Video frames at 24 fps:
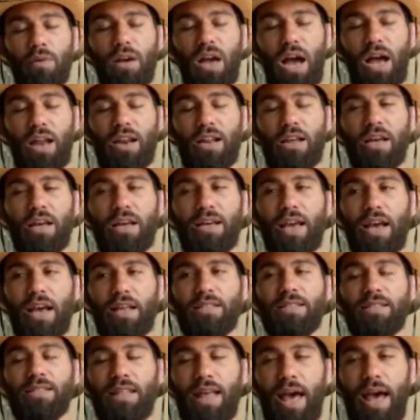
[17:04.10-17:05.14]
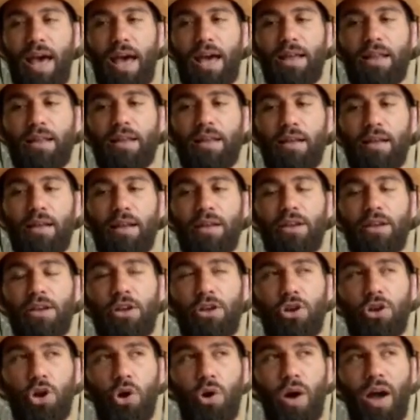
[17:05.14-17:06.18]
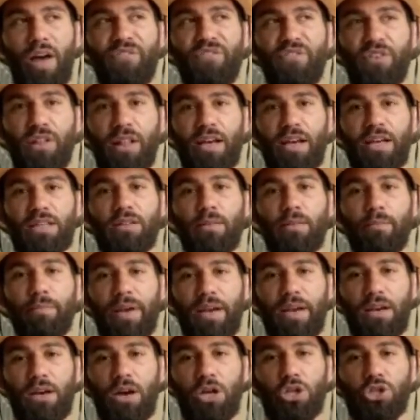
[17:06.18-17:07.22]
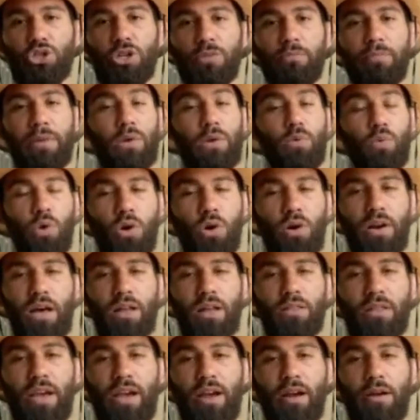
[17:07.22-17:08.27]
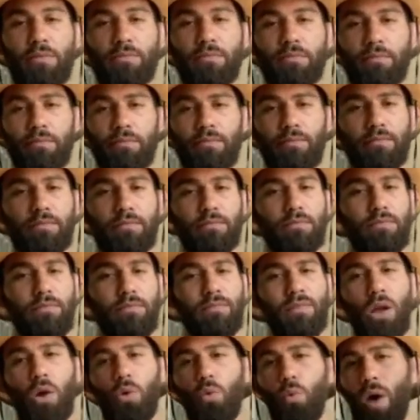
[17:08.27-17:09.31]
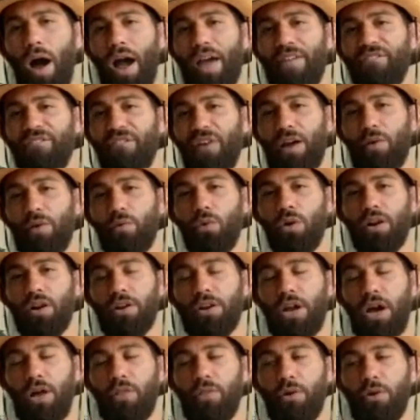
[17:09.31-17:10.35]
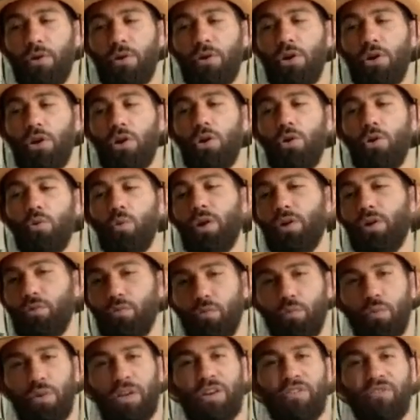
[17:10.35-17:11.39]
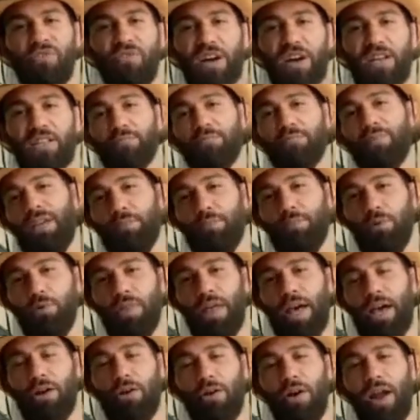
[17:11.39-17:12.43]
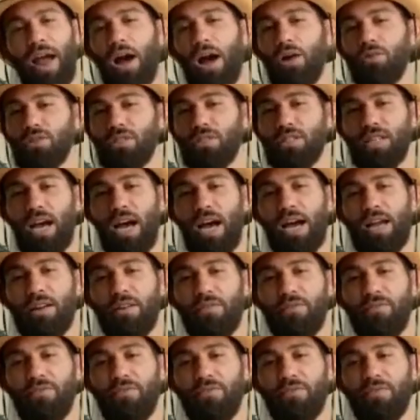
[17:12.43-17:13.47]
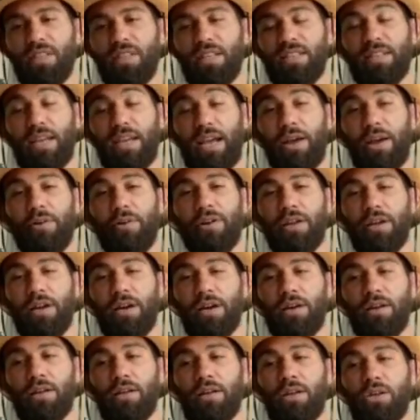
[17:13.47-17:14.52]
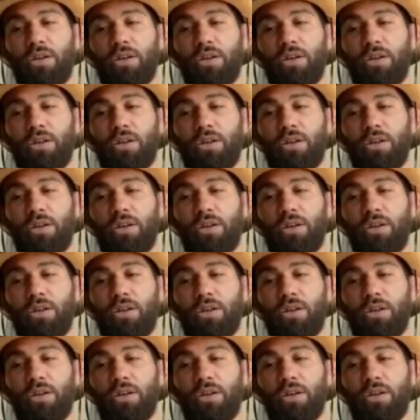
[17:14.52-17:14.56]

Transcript: kind of against that. I feel like it's a big country, big world out there. Why fight one another when we could fight people that are outside of this area?